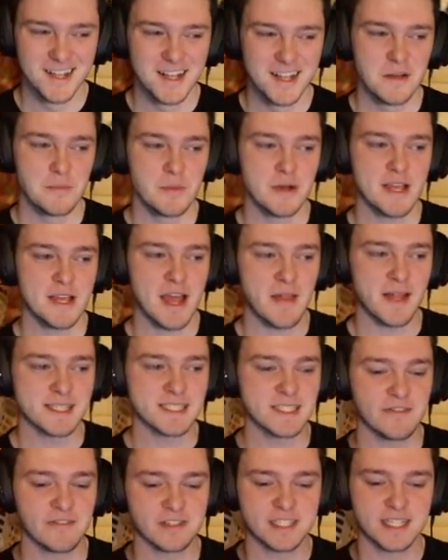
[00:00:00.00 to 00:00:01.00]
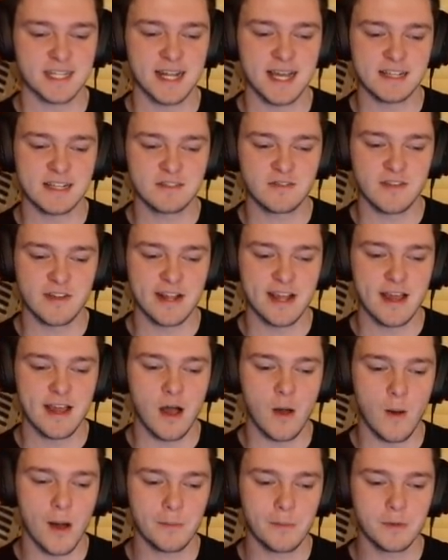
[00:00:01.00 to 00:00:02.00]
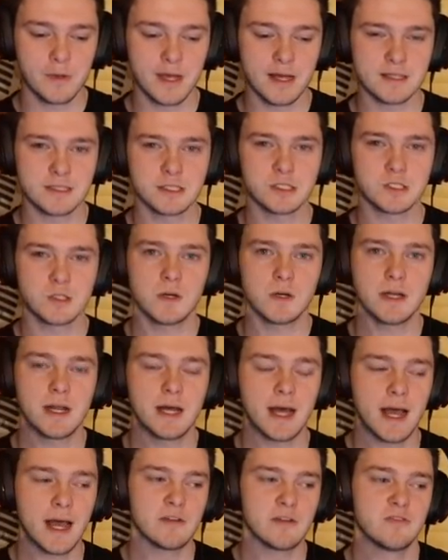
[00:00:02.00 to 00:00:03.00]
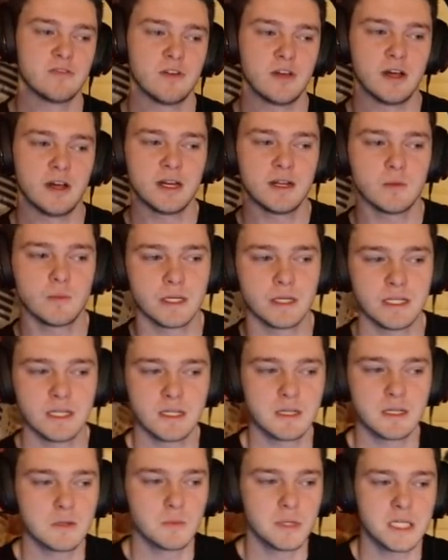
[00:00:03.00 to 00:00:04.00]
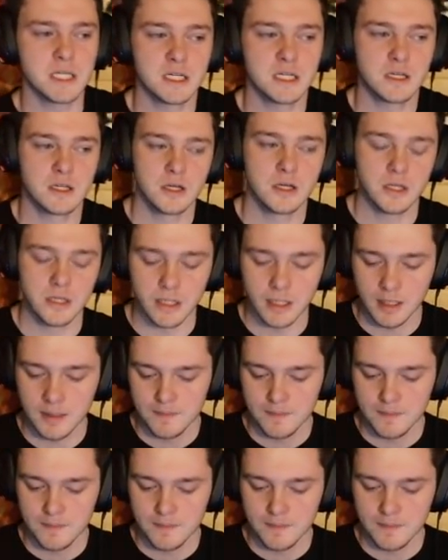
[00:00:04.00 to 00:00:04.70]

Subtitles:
But yeah, that's it for today's video. I hope you guys enjoyed. I had fun, and we did good.